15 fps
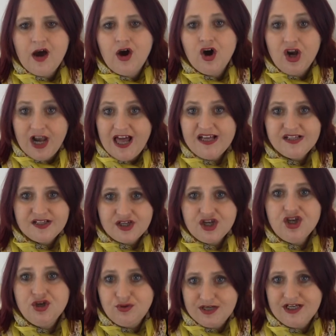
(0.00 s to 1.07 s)
Unless
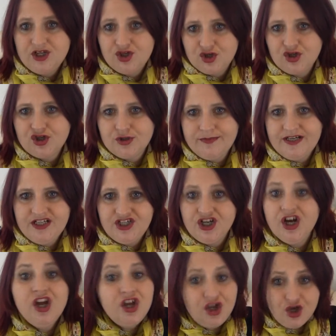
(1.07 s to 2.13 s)
you teach social
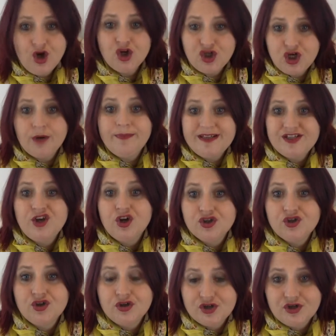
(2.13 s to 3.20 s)
media, your job is not
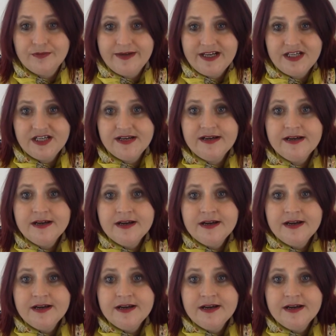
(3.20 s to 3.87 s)
social media.